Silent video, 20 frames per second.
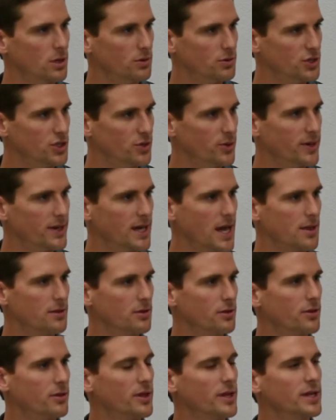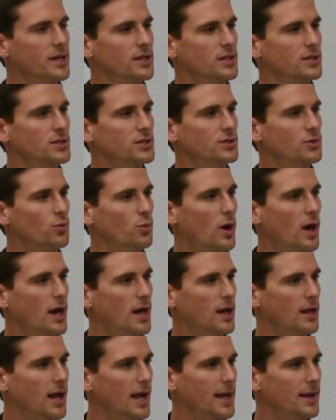doing other things
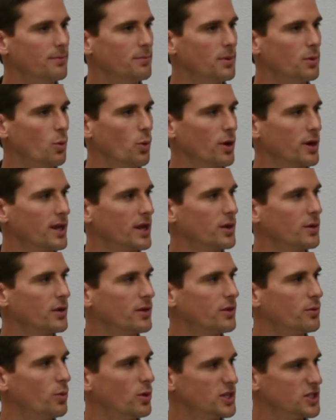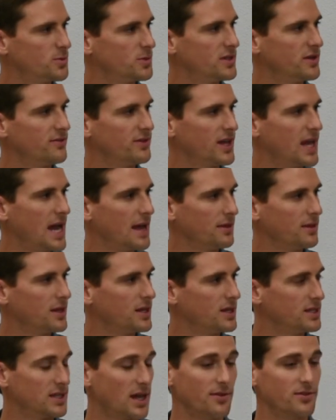while I'm working with one specific athlete,
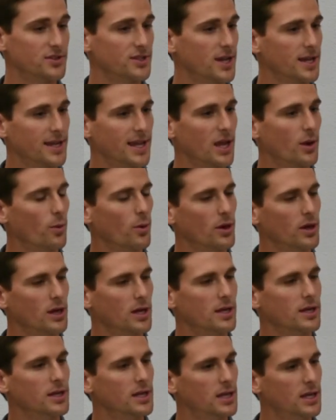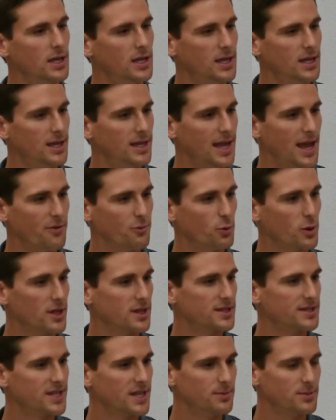because obviously I can't work on everyone at
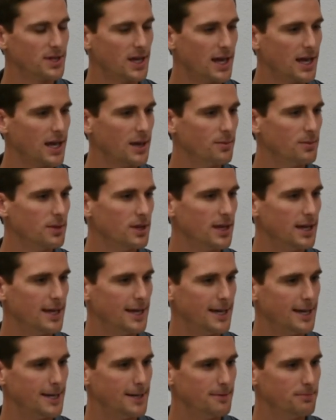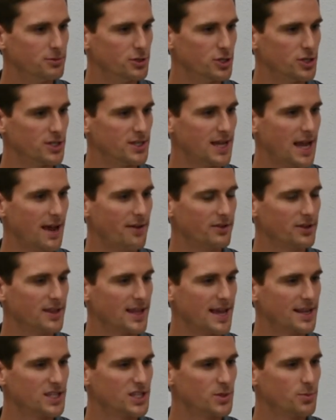the same time. So just having
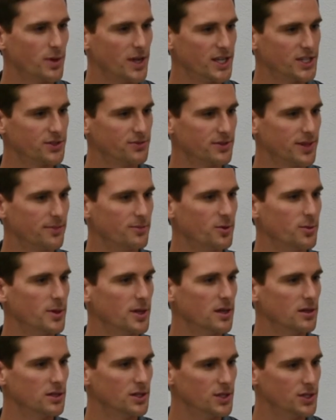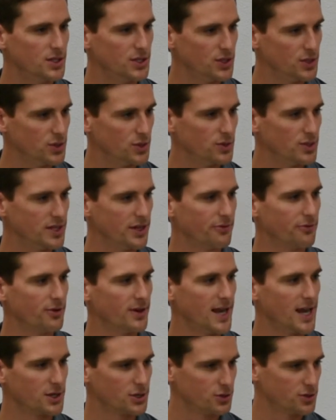that space for them to be able to do different
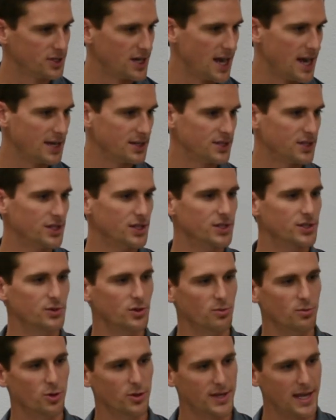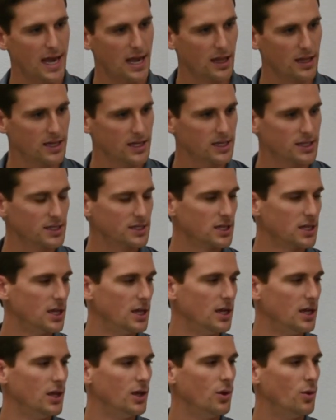exercises or modalities
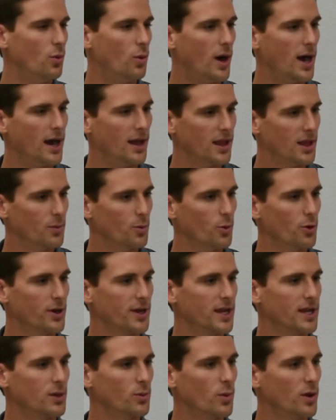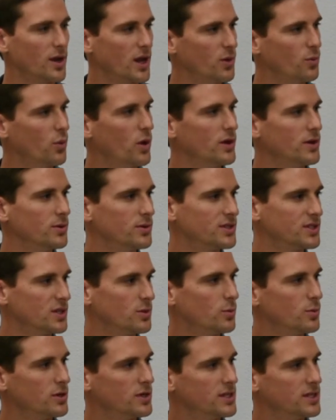while I'm working one-on-one with
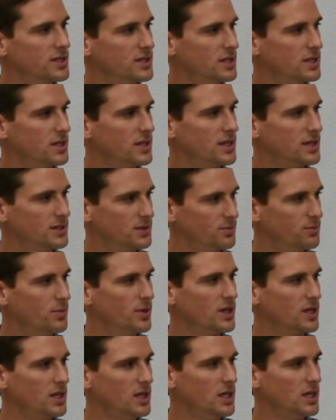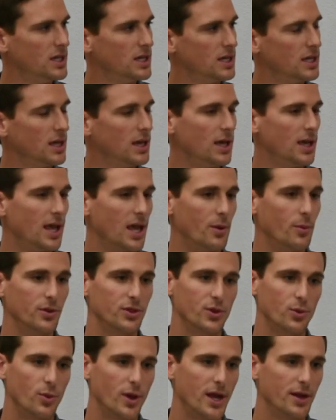someone is been key. And with
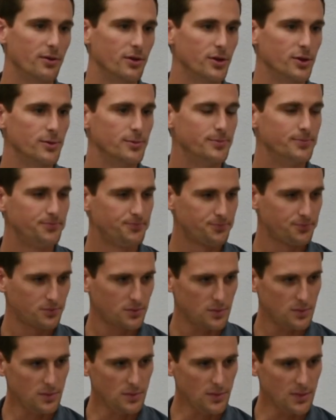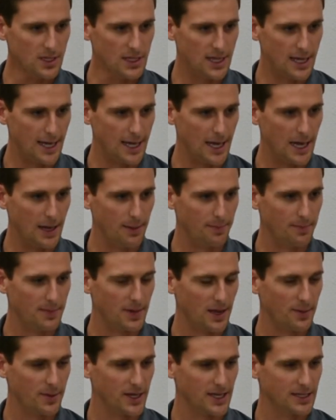the weight room,
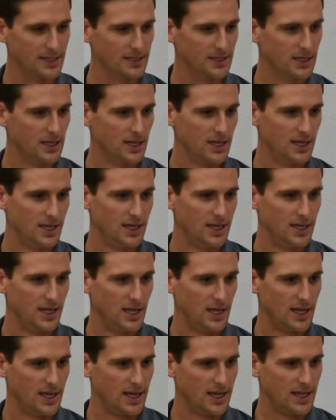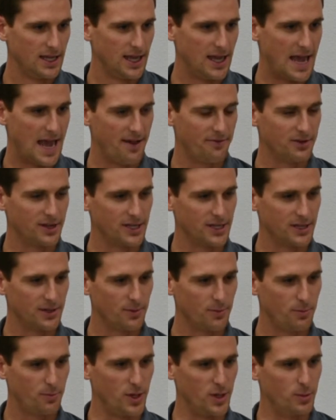I mean, having
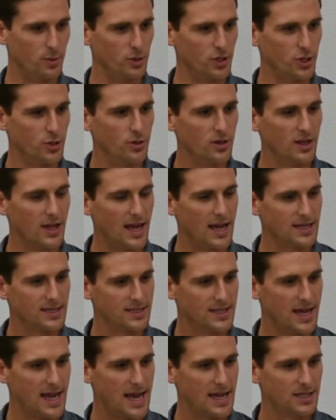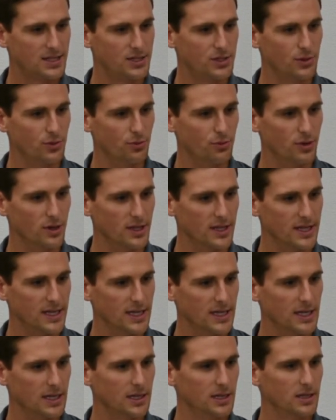people utilize that to
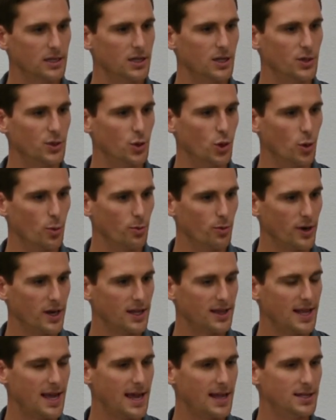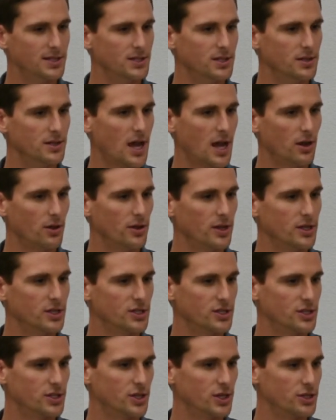really incorporate that into not only
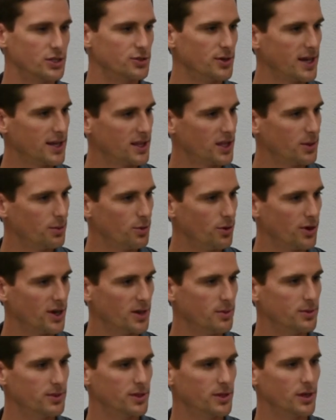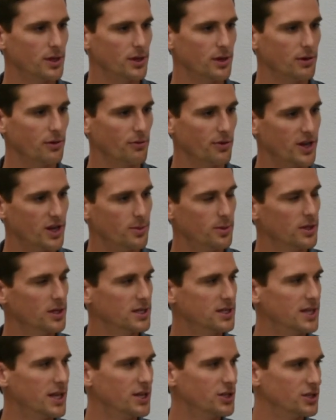just their strengthening program, but their
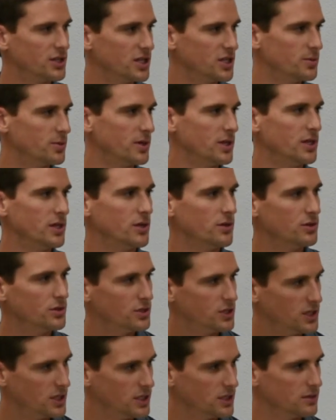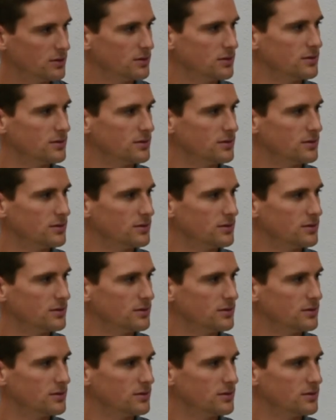rehabilitation has been huge too.